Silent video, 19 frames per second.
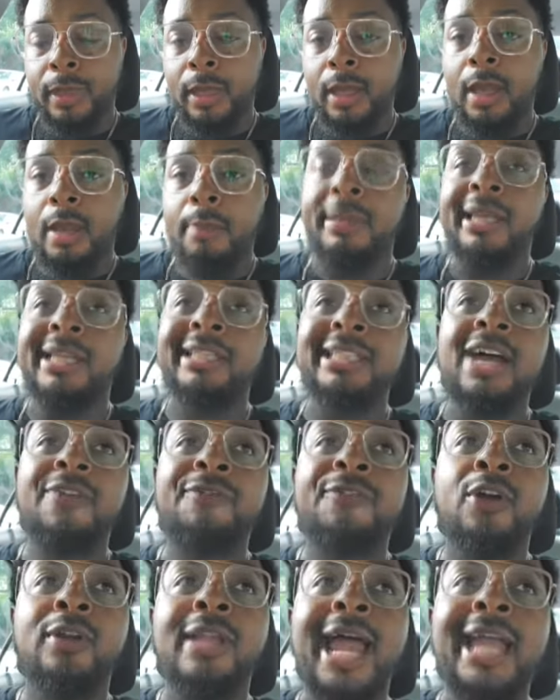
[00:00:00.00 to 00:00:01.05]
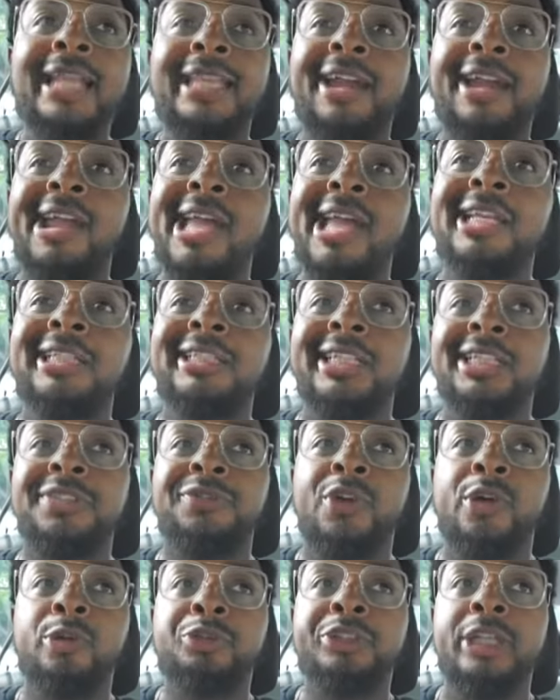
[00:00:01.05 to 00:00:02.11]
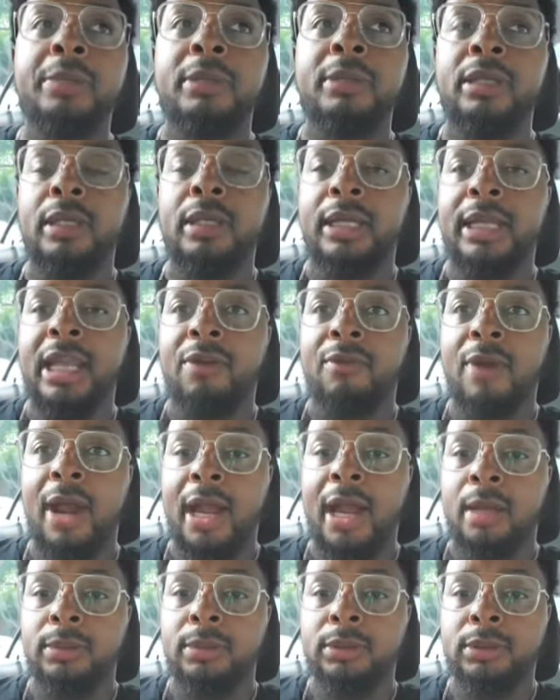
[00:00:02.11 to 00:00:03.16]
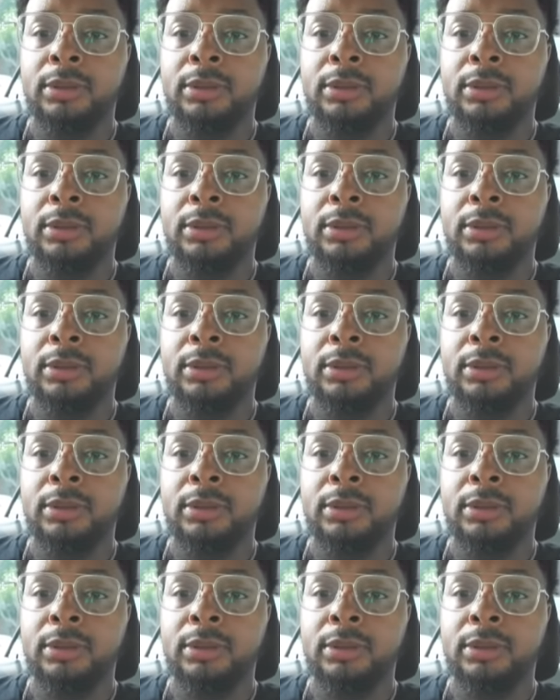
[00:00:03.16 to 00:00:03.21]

Because I feel like their energy is real similar in their rhymes.